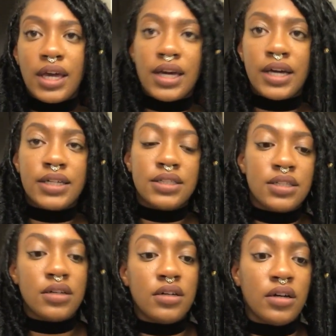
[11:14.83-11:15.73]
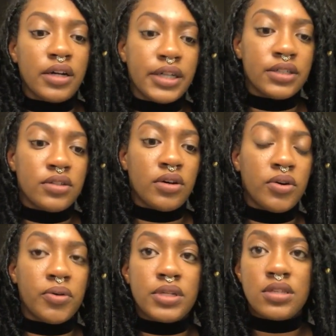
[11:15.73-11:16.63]
Hey guys. Alright,
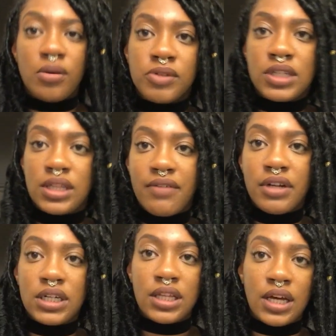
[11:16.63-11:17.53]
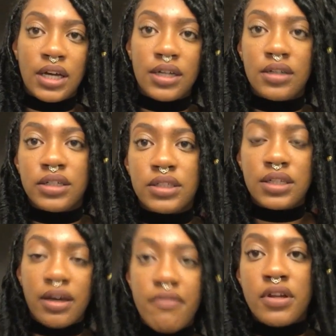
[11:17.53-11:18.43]
so it's almost 11 o'clock. I
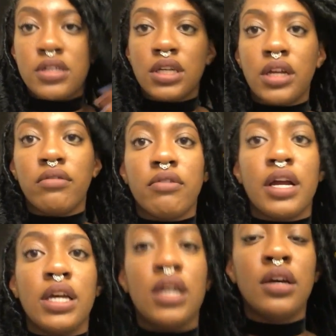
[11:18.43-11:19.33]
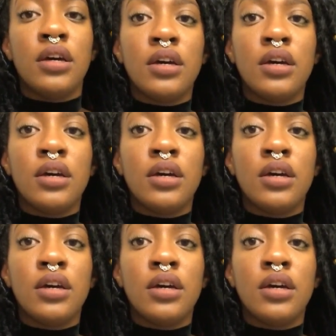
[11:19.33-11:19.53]
just got finished getting ready.